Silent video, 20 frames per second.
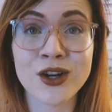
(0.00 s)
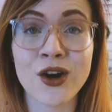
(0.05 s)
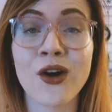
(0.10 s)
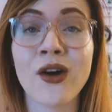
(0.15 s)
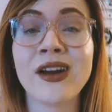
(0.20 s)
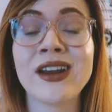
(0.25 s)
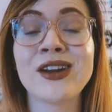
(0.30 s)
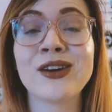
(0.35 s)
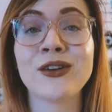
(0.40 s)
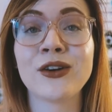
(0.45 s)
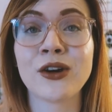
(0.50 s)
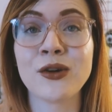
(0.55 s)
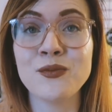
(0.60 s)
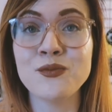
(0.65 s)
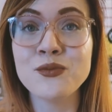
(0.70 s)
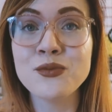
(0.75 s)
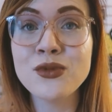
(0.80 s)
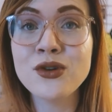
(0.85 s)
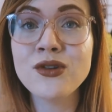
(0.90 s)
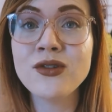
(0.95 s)
Koh-I-Noor
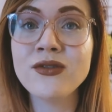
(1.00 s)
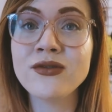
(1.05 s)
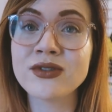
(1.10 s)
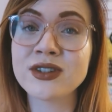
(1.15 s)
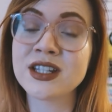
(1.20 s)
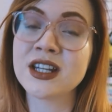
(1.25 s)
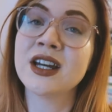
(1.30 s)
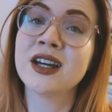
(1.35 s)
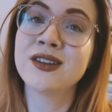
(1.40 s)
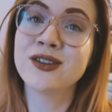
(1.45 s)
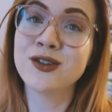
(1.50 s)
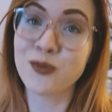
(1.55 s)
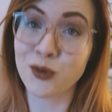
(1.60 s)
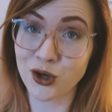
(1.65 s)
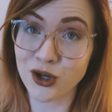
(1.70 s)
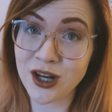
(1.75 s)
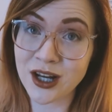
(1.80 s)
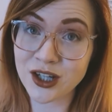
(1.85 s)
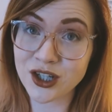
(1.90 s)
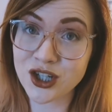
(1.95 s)
moved the
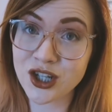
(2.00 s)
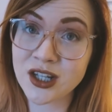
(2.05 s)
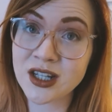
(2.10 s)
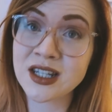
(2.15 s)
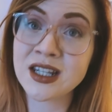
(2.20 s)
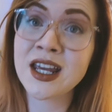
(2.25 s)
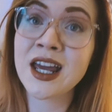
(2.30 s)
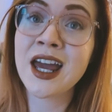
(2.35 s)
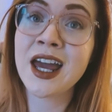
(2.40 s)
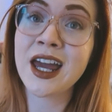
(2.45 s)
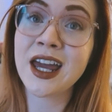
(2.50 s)
production